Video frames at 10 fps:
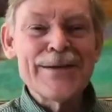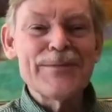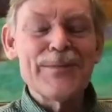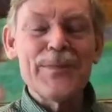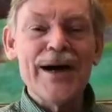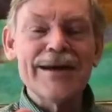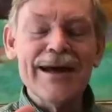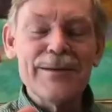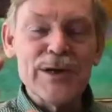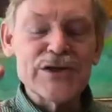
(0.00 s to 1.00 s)
But
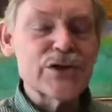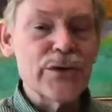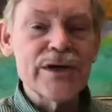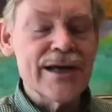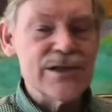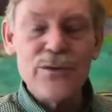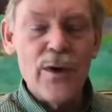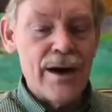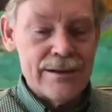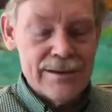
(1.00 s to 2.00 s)
Seward doesn't
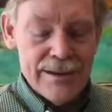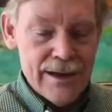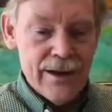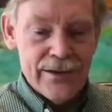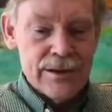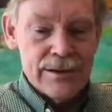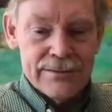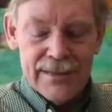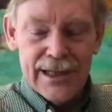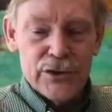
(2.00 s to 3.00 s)
want another
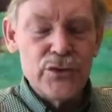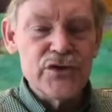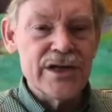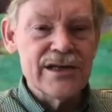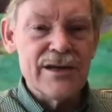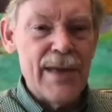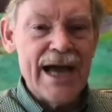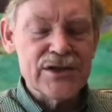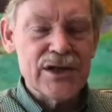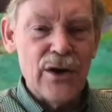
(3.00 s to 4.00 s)
intrusion into
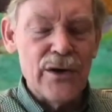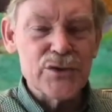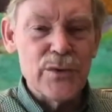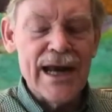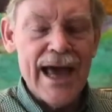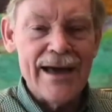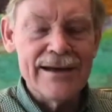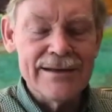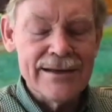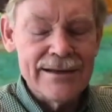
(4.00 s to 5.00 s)
Mexico, as we'd had
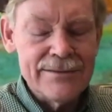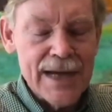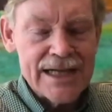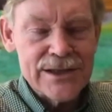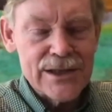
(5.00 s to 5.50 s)
in the Mexican